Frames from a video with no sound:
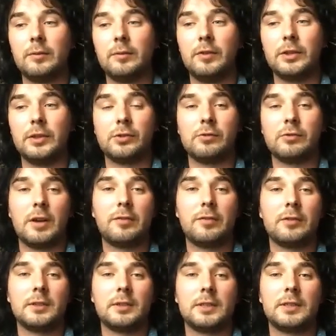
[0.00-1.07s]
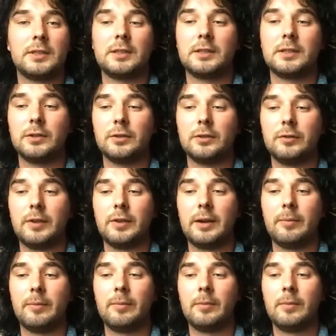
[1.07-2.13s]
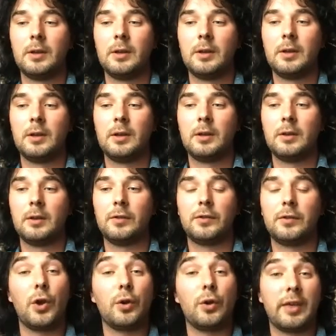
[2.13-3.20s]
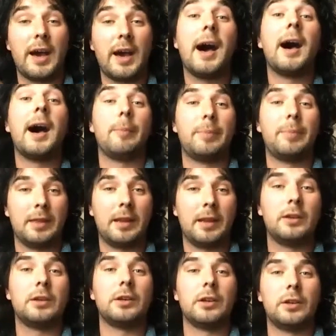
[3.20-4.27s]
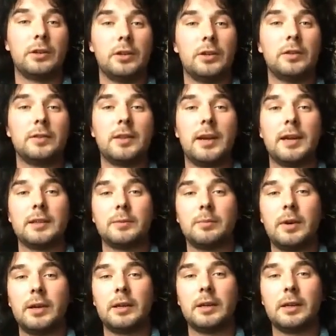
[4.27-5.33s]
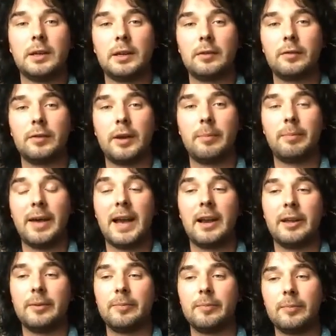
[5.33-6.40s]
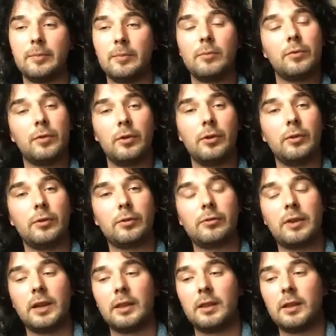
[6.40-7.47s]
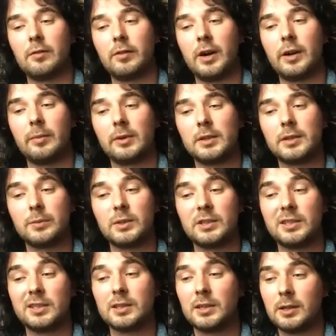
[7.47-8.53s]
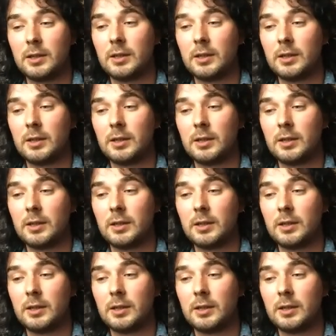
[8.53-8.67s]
visual reference and sort of soak that up, and then use that as my kind of palette for creating the environments, which is